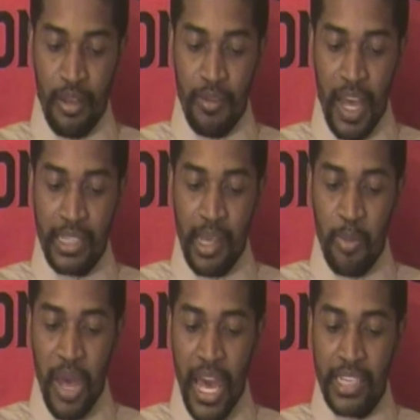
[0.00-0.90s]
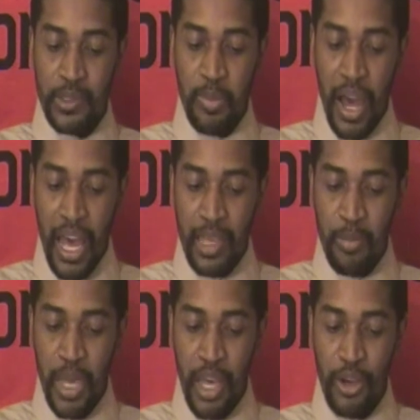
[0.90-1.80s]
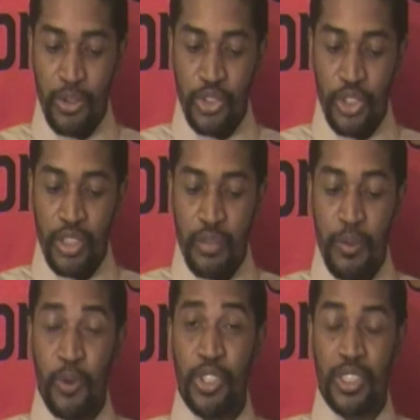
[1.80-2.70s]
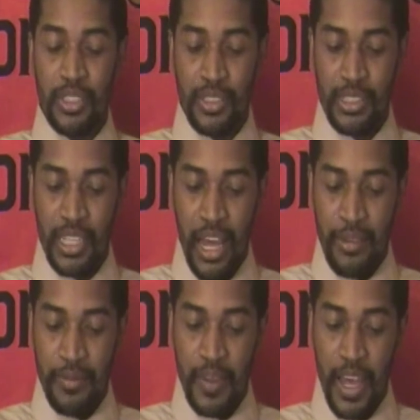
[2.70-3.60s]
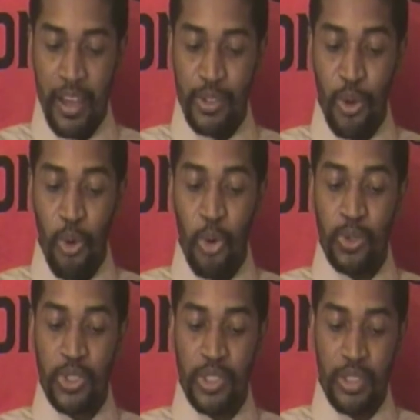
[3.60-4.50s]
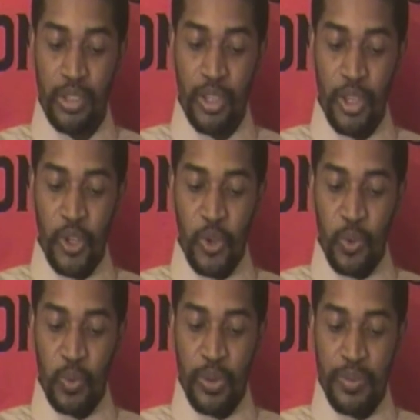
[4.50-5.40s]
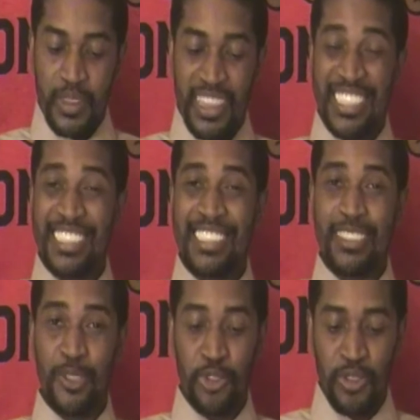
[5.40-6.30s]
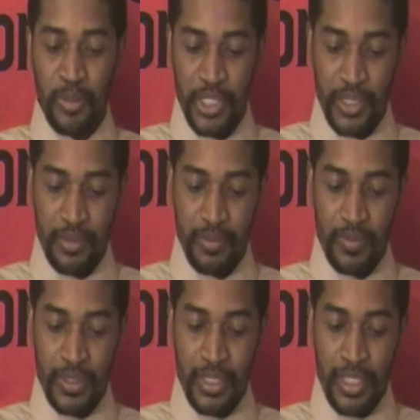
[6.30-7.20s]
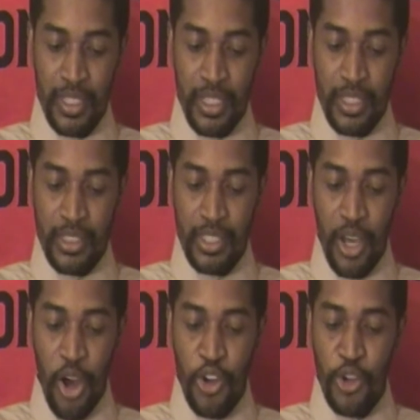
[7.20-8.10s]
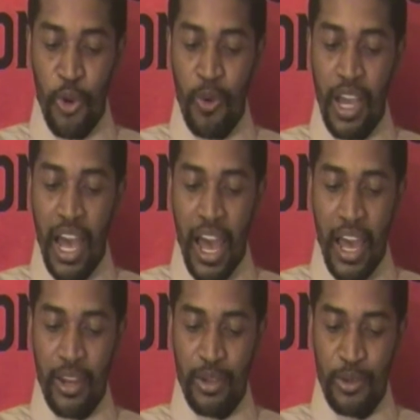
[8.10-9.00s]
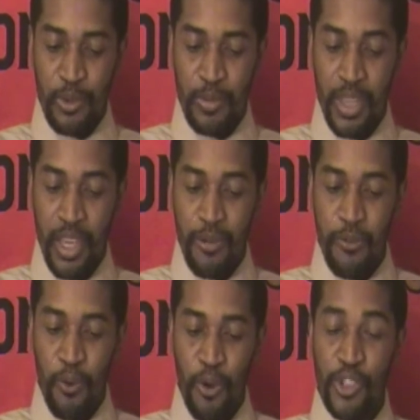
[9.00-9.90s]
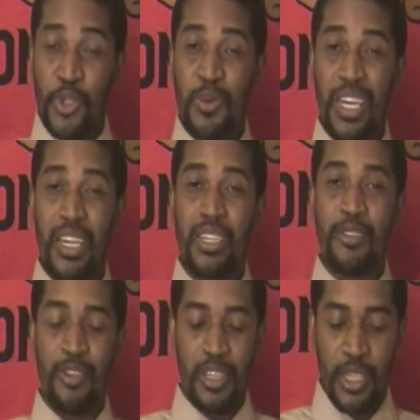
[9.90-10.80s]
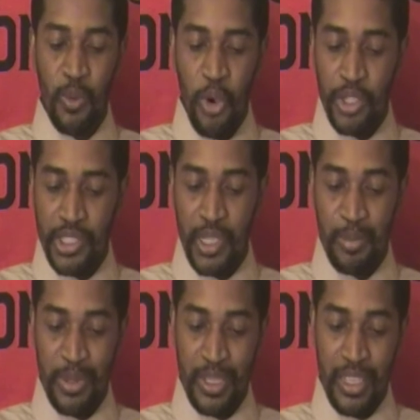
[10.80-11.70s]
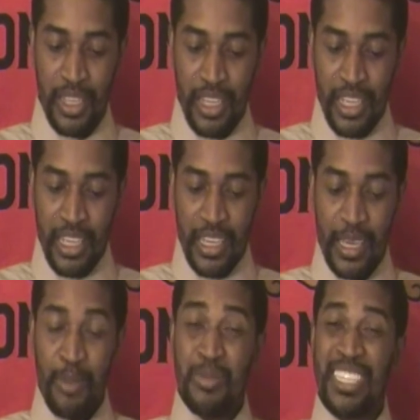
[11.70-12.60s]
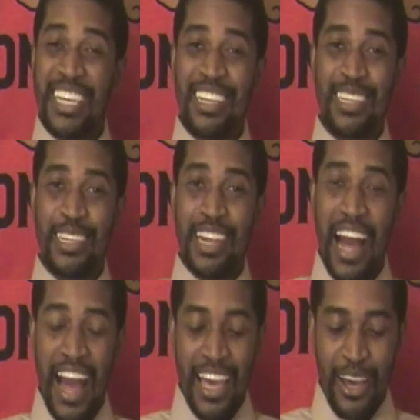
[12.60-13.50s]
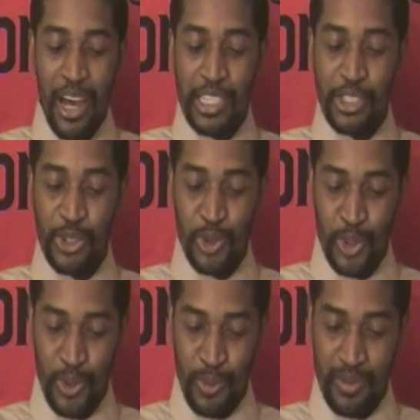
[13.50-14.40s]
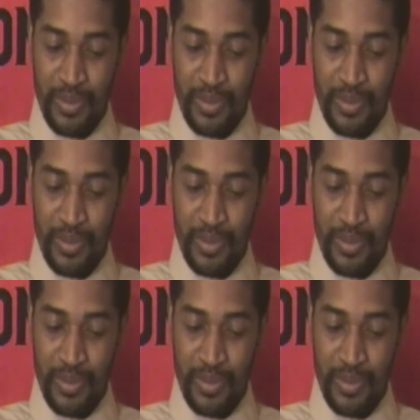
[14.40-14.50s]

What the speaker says: For as I passed by and beheld your devotions, I found the altar with this inscription, 'To the unknown God, whom therefore you ignorantly worship, him declare I unto you,